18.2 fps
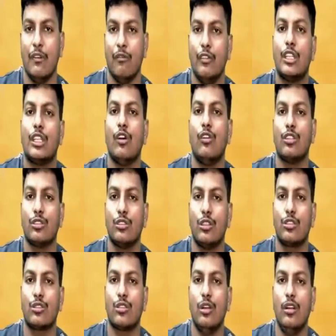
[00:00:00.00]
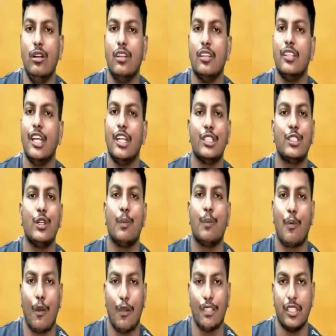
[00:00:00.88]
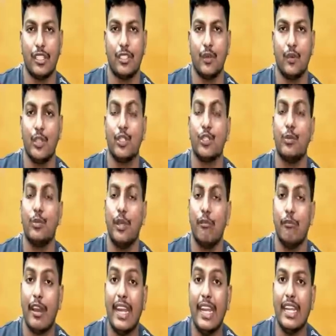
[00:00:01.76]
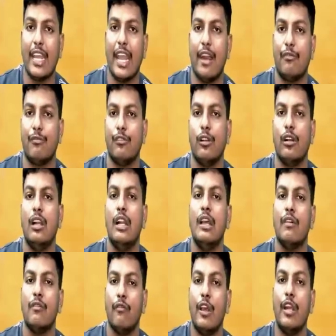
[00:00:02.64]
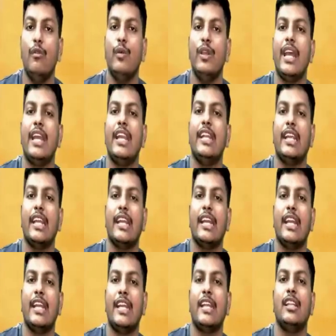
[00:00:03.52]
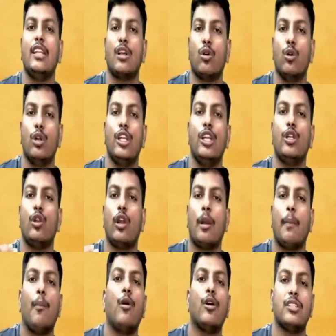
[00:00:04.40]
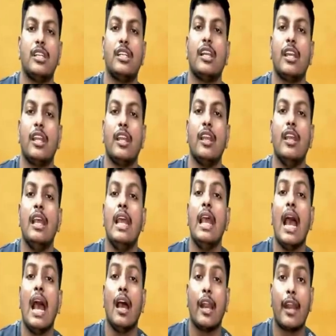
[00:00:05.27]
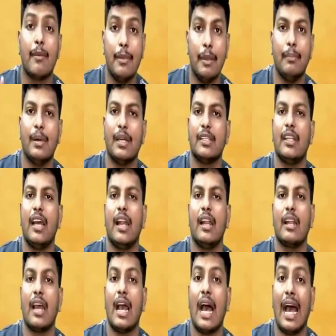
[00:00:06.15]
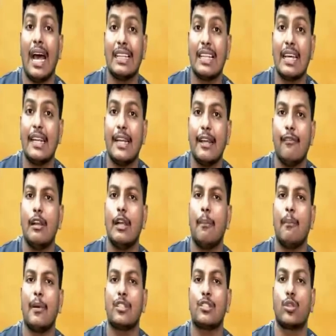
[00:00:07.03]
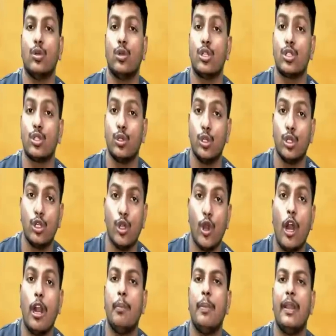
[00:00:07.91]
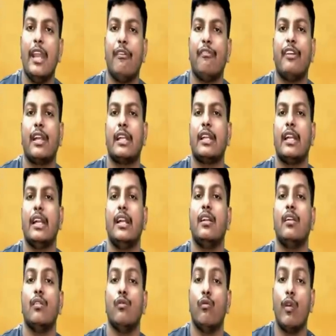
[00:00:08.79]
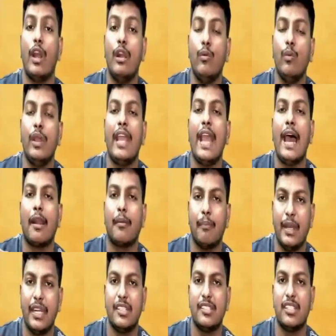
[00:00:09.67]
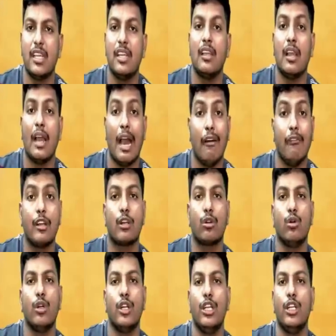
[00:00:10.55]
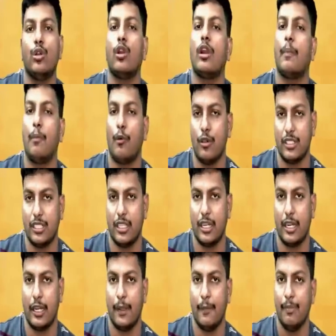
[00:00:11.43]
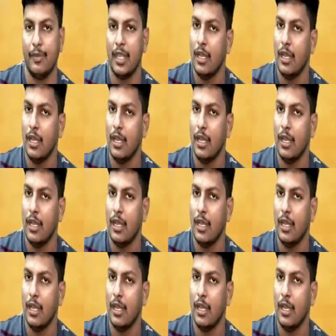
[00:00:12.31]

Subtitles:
Without source code, there is no project. We should be very careful when we are integrating the code into repository. Remember that other developers' code should not be affected when we are merging our code into repository.